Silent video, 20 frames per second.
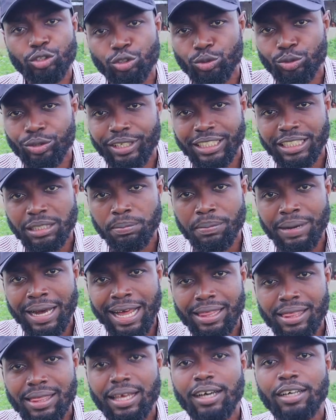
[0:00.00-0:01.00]
do this
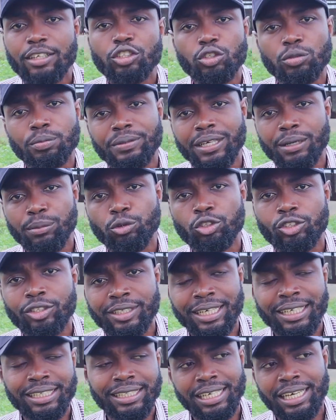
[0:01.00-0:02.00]
math to be able
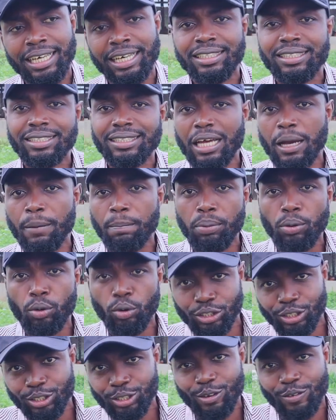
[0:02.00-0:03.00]
to dedicate a
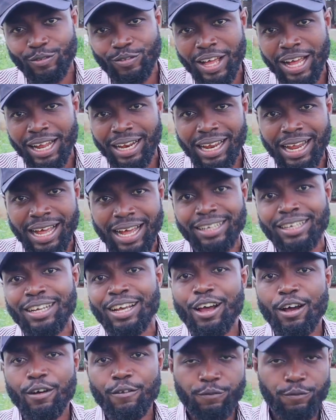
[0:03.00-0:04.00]
portion of that land
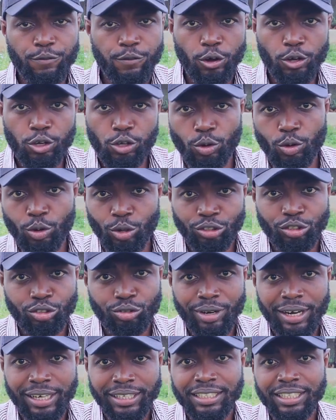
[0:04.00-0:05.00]
for your
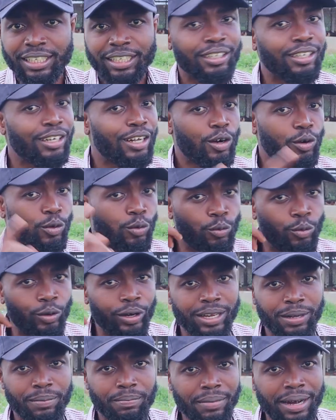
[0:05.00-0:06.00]
construction,
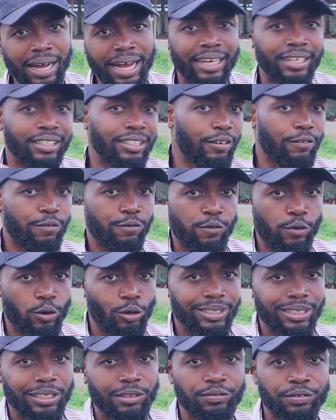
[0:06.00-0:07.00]
with in mind
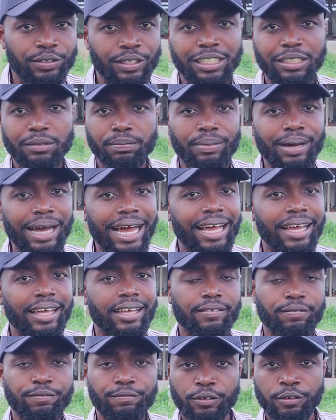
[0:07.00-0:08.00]
40 feet
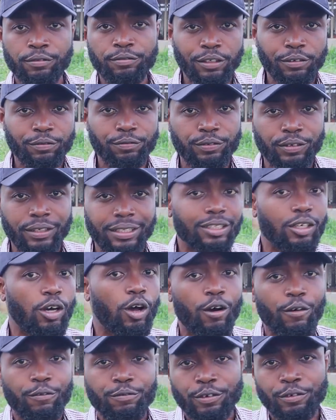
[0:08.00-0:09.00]
by 50 feet
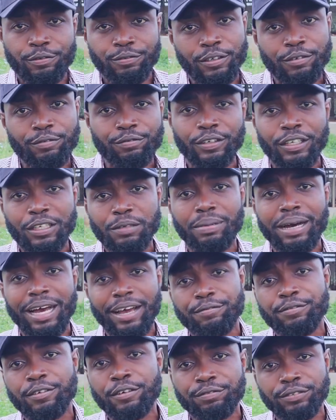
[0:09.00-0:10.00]
or 50 feet
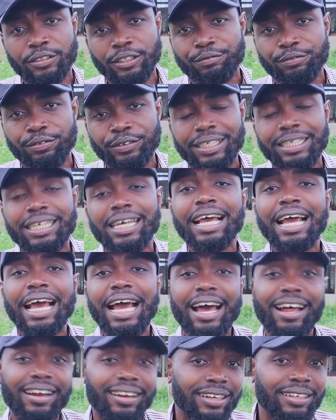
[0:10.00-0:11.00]
by 50 feet,
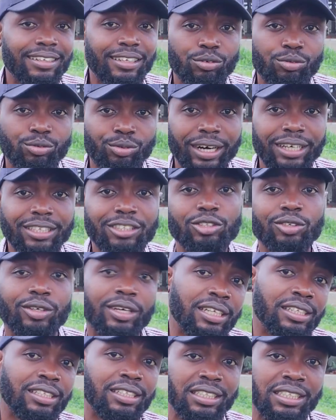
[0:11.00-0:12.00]
and then the rest you
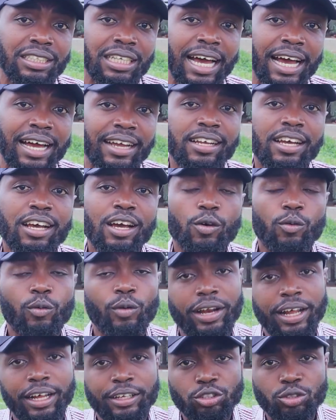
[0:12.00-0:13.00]
can decide
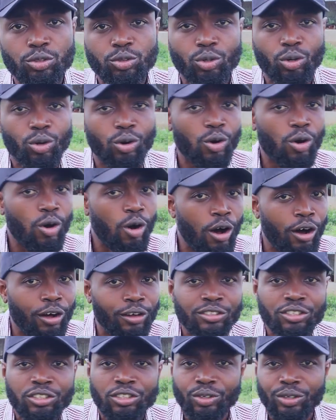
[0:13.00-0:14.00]
whether to grow
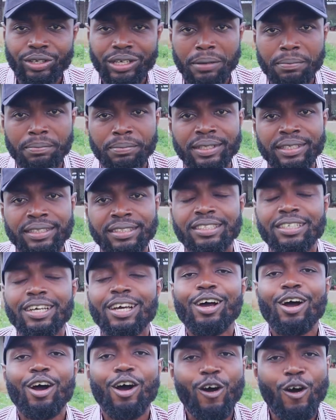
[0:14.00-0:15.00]
corn, soya beans,
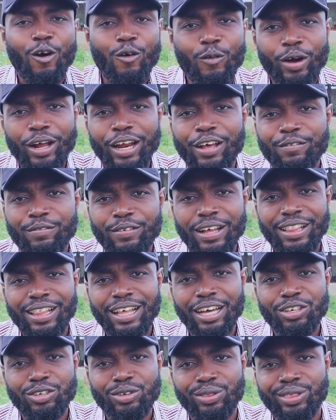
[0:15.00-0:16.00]
or whatever
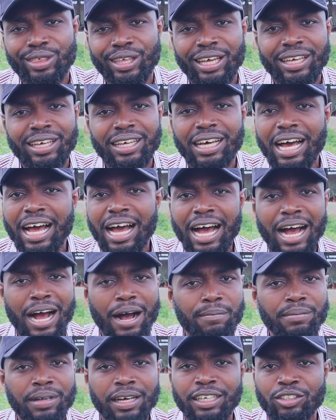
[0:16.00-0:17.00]
that you think
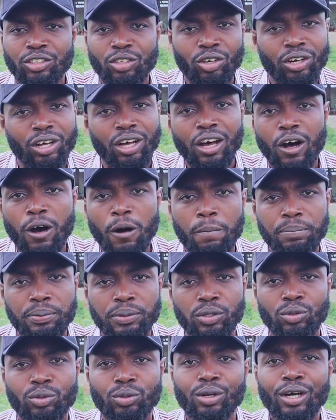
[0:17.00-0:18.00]
is going to help
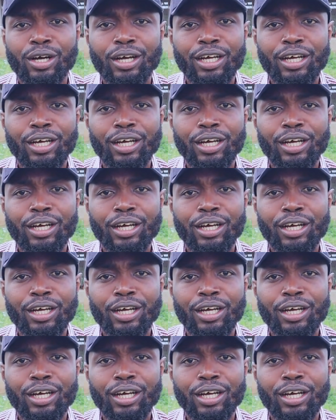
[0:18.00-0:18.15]
you,